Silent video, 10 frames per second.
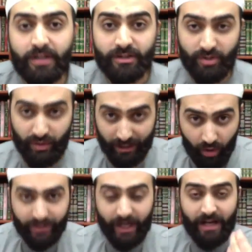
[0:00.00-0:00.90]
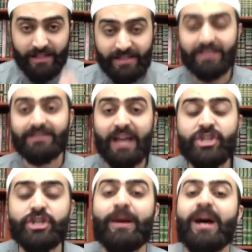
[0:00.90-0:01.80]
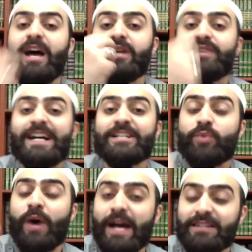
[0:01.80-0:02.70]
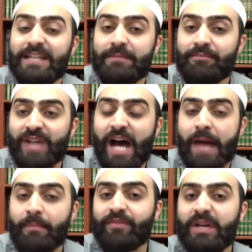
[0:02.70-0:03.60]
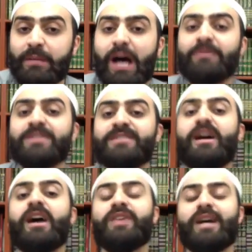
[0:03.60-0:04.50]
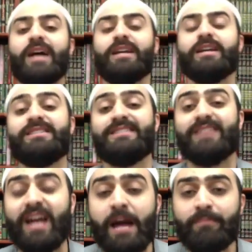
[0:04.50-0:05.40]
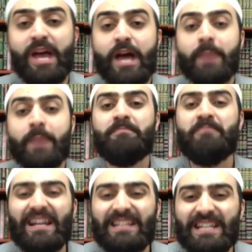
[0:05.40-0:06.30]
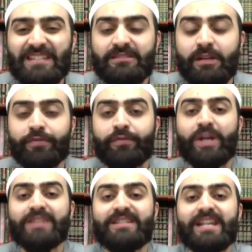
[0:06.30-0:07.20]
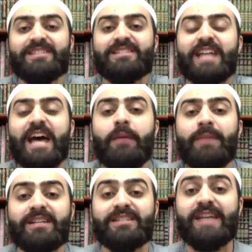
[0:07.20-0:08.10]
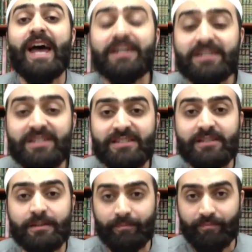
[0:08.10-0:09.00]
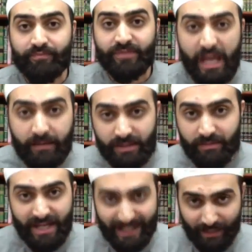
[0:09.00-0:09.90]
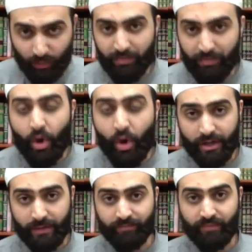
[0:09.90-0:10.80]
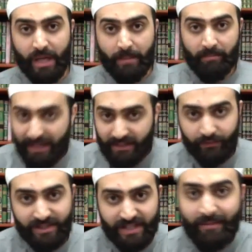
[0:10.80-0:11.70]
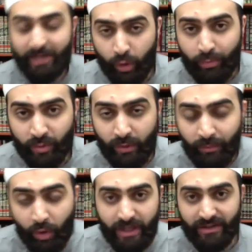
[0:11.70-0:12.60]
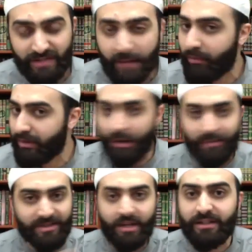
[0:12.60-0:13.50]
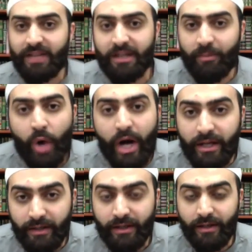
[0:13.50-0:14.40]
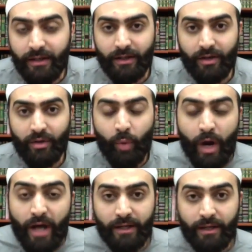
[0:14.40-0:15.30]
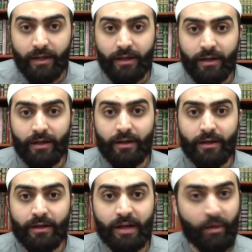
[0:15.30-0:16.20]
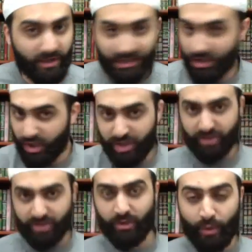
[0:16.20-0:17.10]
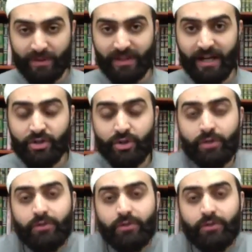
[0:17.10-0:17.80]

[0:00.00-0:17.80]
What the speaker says: So they called it Asr al-Tarjama. That's why at the time of Imam al-Sadiq alayhi salam, many different Islamic sects came to being and were born. Many different Islamic groups were born at the time of Imam al-Sadiq. Why? Was it just coincidental?